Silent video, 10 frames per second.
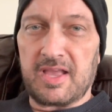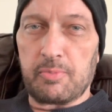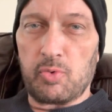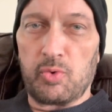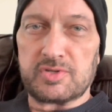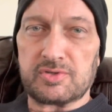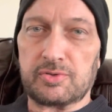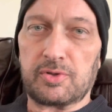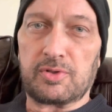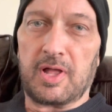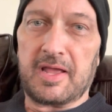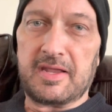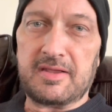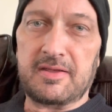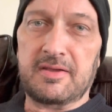I'm going to look
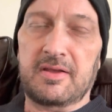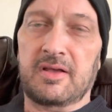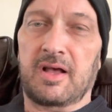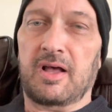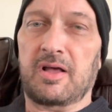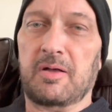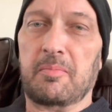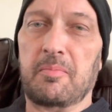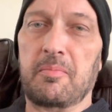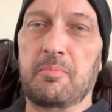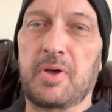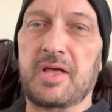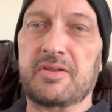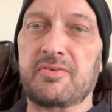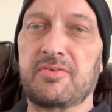like,
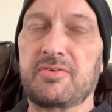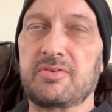but